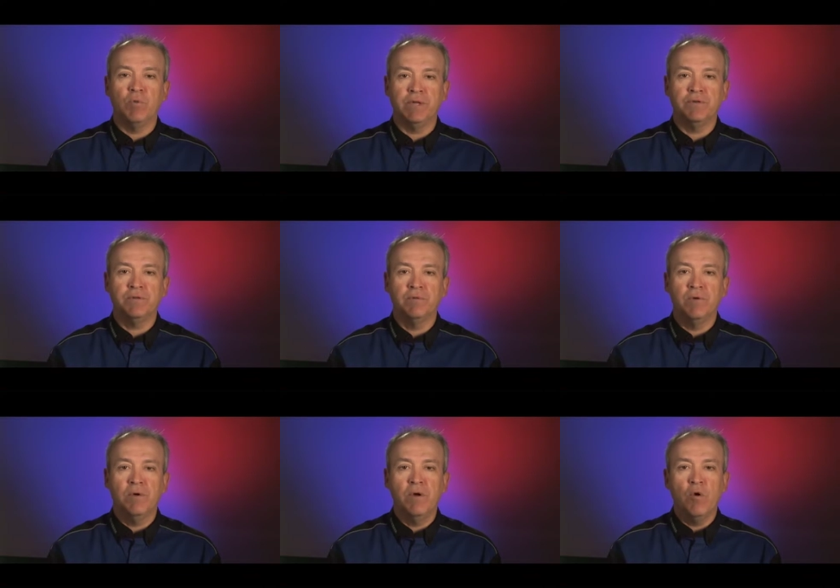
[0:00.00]
ones,
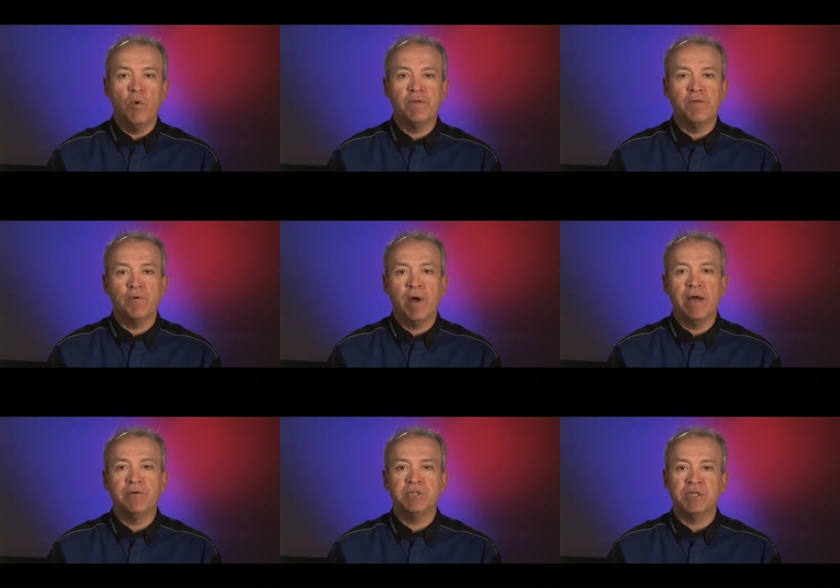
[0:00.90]
whether the
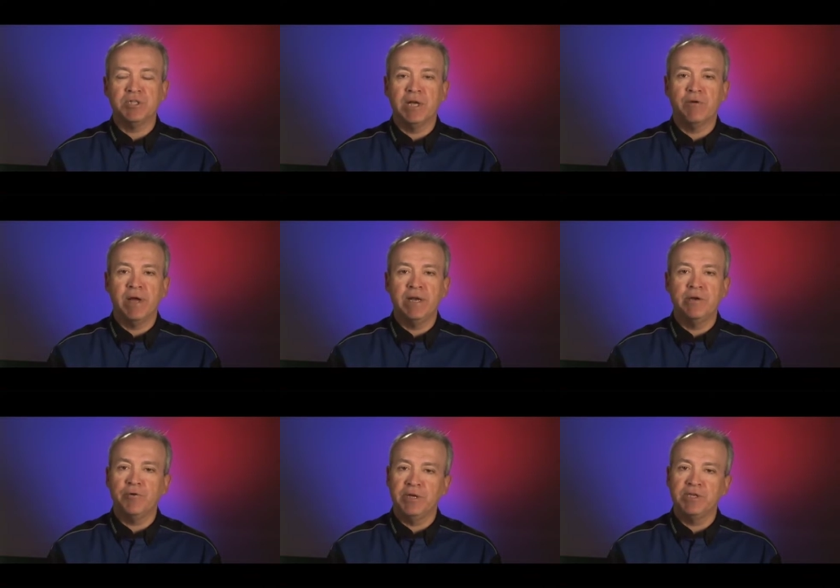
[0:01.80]
rider is
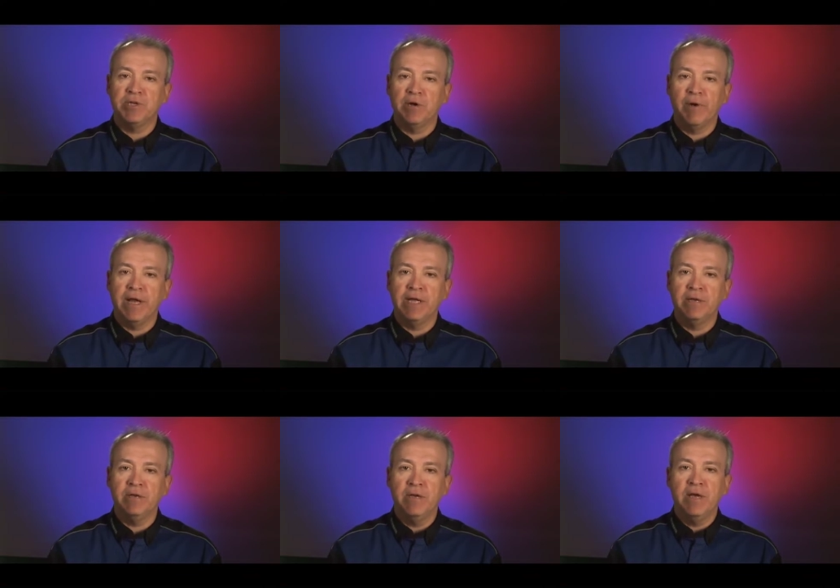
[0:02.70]
accelerating or decelerating,